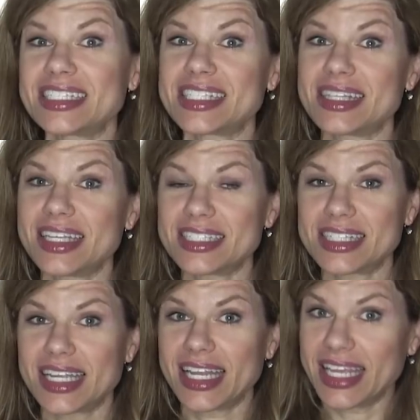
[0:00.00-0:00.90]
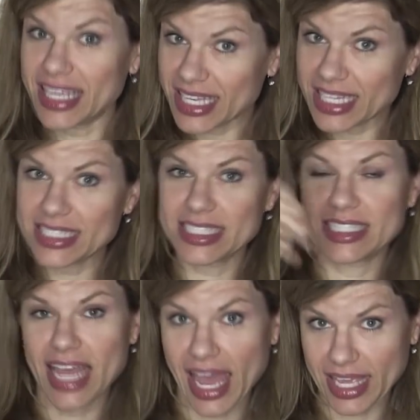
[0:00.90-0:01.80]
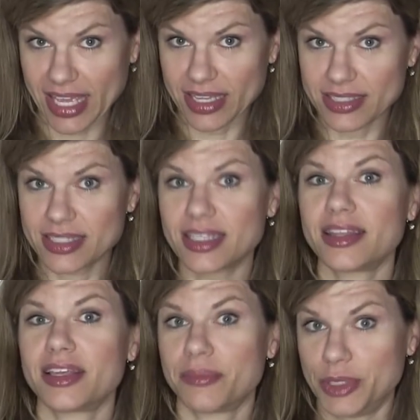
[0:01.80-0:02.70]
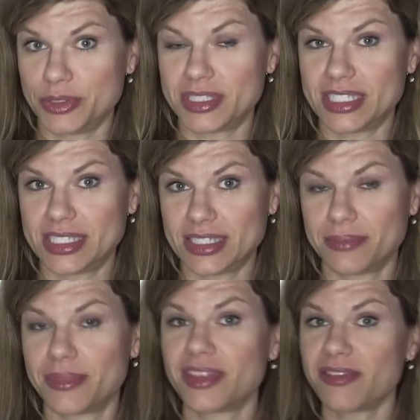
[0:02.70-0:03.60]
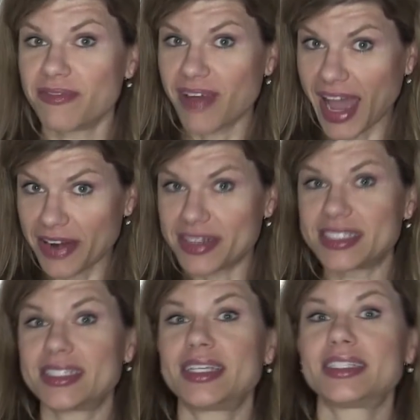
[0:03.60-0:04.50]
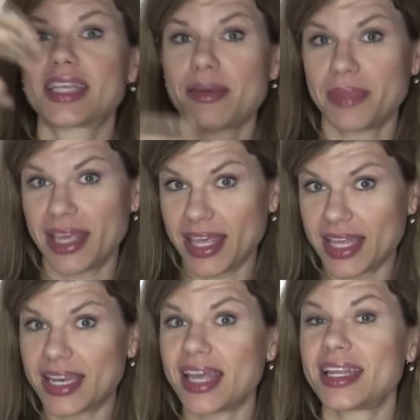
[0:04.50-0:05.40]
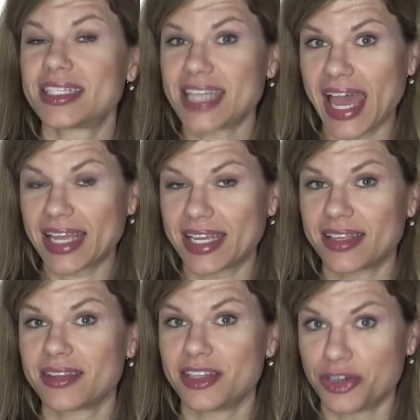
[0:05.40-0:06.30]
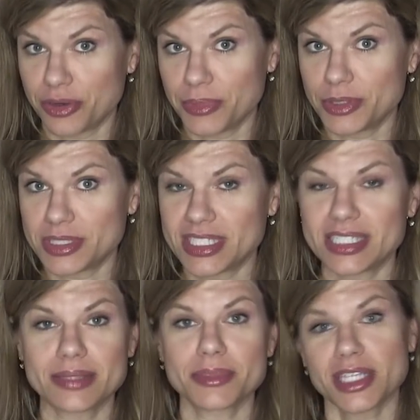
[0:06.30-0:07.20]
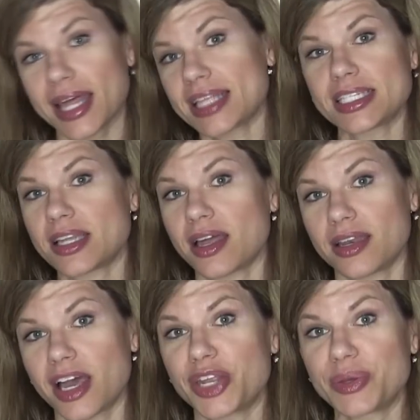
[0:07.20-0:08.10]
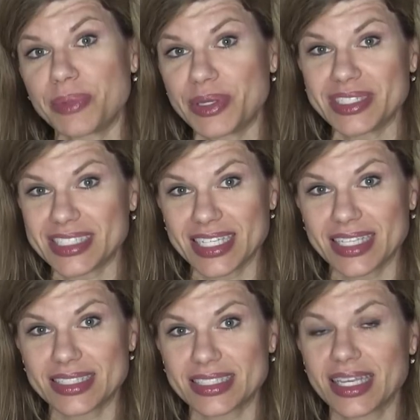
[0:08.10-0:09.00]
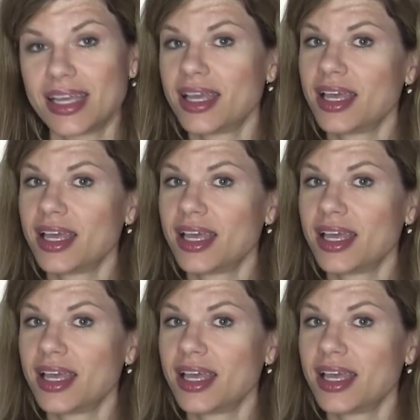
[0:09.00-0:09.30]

is is that it is attacking the immune system. The virus is coming in and attacking your immune system. So that's not an autoimmune disease.